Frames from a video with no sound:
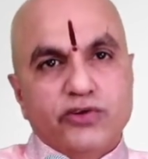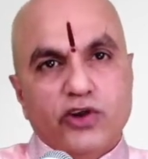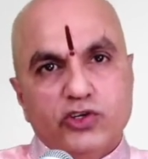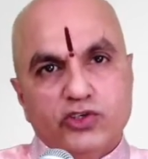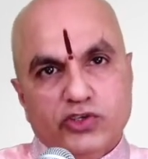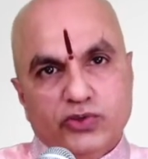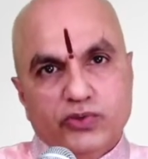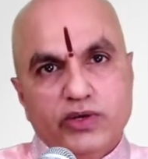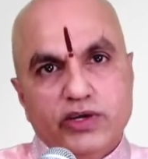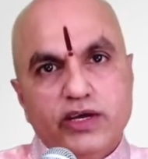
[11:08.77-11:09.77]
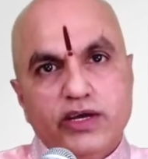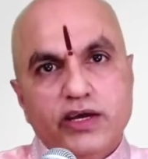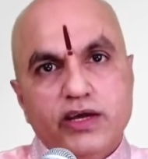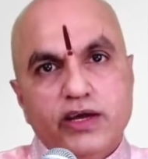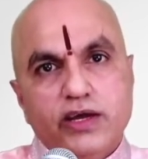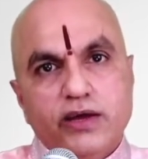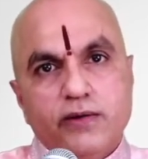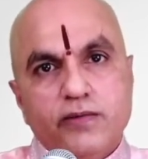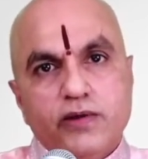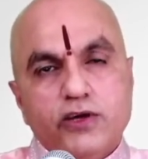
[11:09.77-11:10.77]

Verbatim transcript: wrong to you?